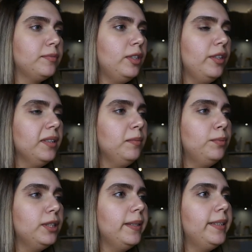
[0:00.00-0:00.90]
You can
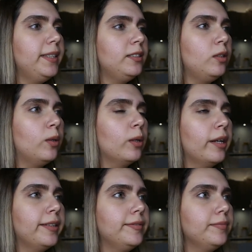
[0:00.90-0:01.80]
put it in
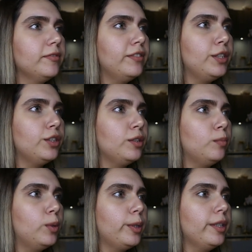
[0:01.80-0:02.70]
your vision
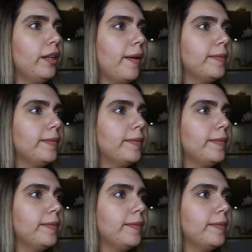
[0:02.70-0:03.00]
board.